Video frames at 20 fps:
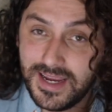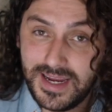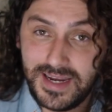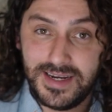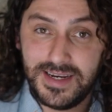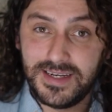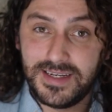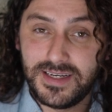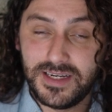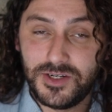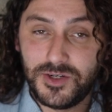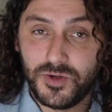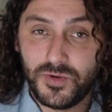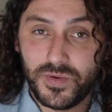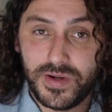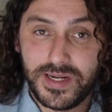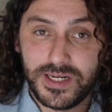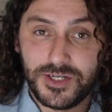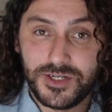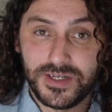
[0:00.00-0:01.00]
any
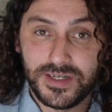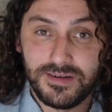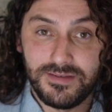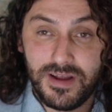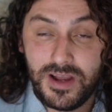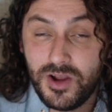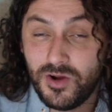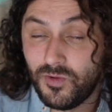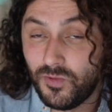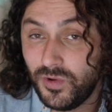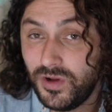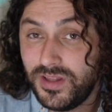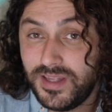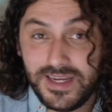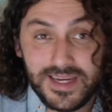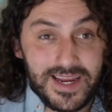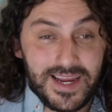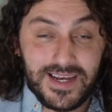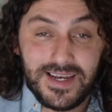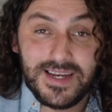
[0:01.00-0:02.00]
situation,
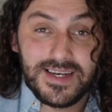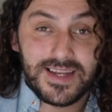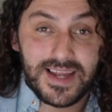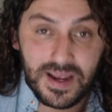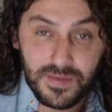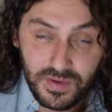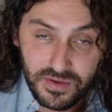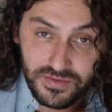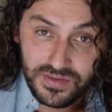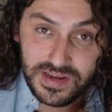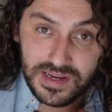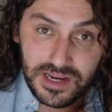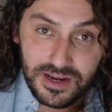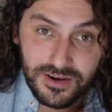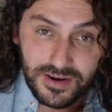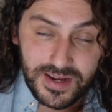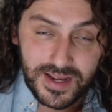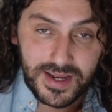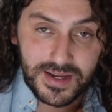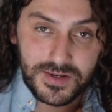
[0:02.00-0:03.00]
really any time of the
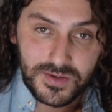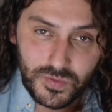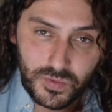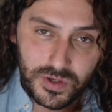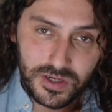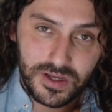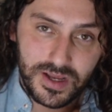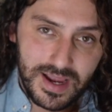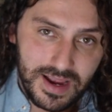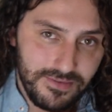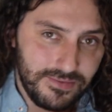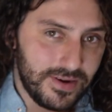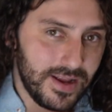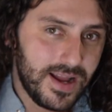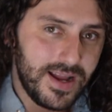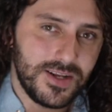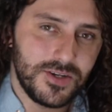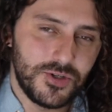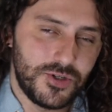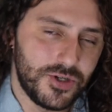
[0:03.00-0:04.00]
year guys. Well, I've
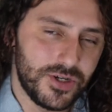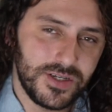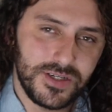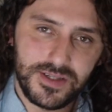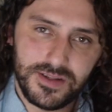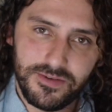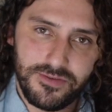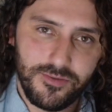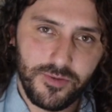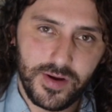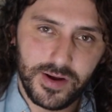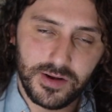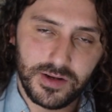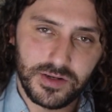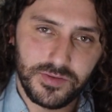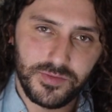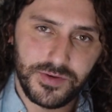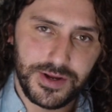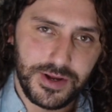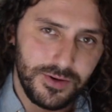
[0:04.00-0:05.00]
got just the
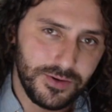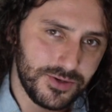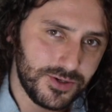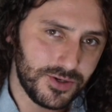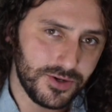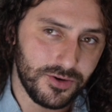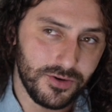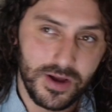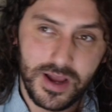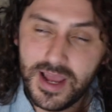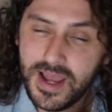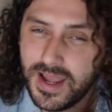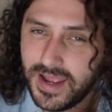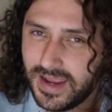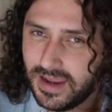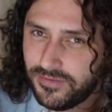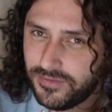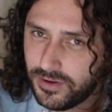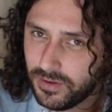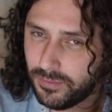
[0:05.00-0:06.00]
fragrance for you. So
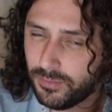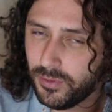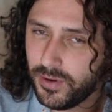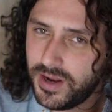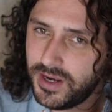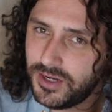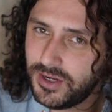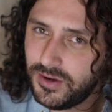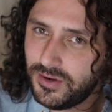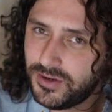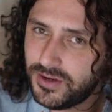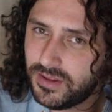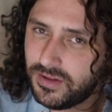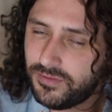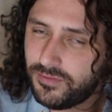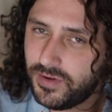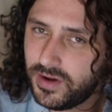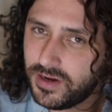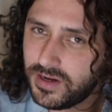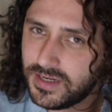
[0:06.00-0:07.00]
if you're brand new to the
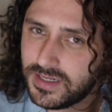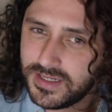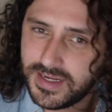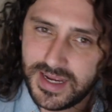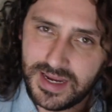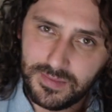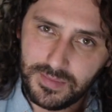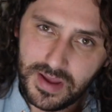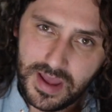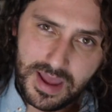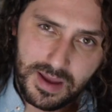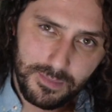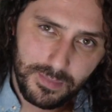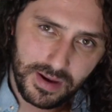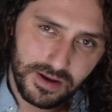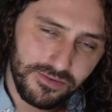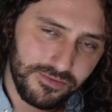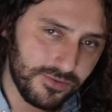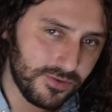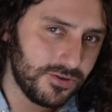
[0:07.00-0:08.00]
fragrance game,
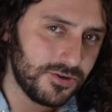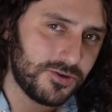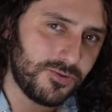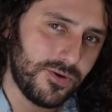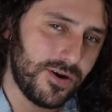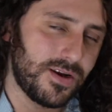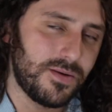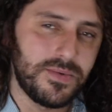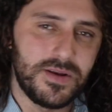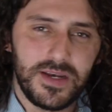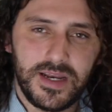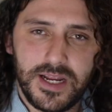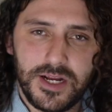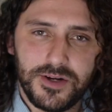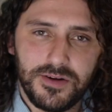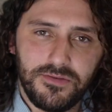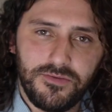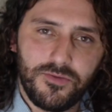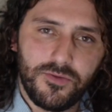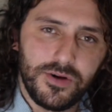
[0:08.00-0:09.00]
my first
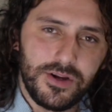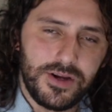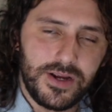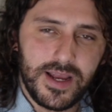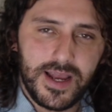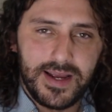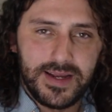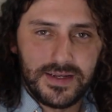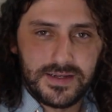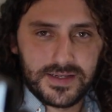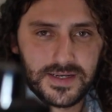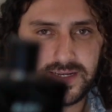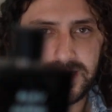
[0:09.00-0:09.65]
recommendation for you guys